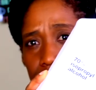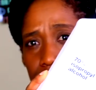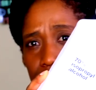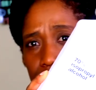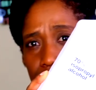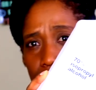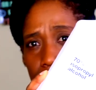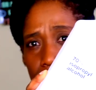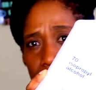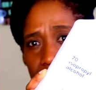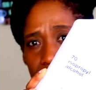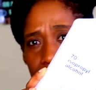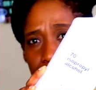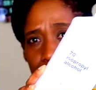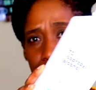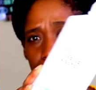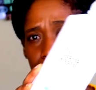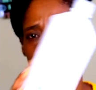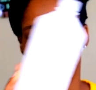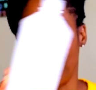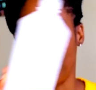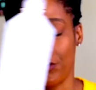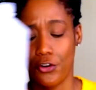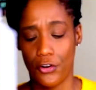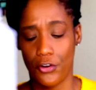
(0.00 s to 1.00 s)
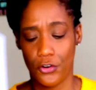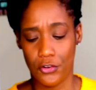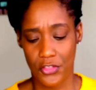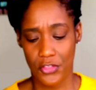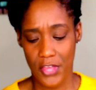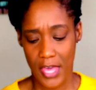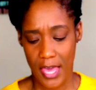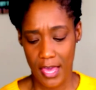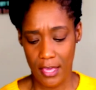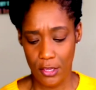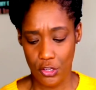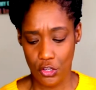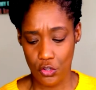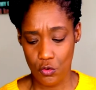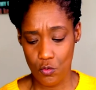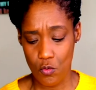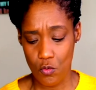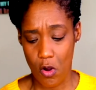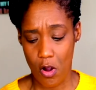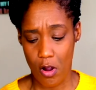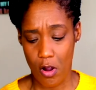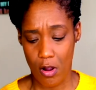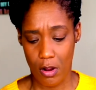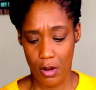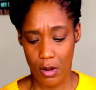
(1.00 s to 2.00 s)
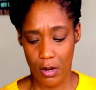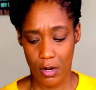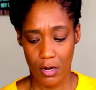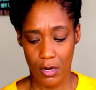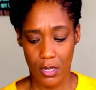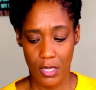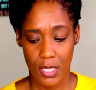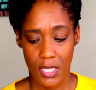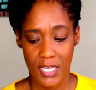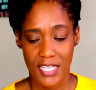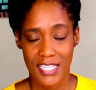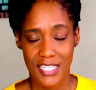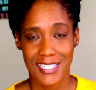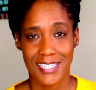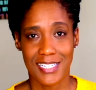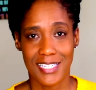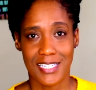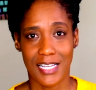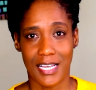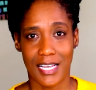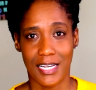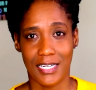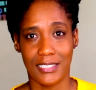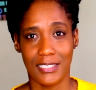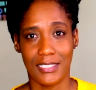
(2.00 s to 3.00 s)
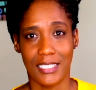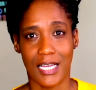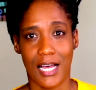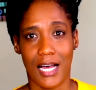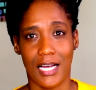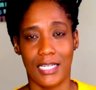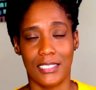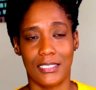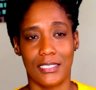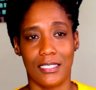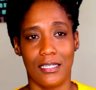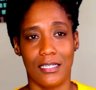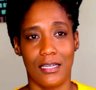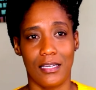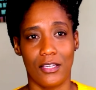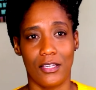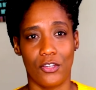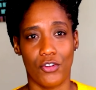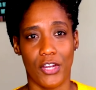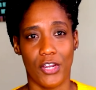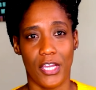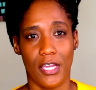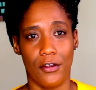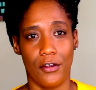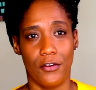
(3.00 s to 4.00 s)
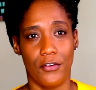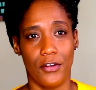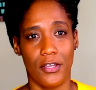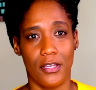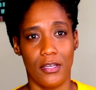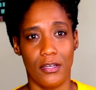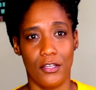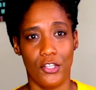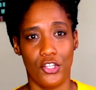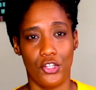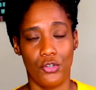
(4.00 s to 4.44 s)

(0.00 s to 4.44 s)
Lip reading: to make sure that you are sanitizing your area.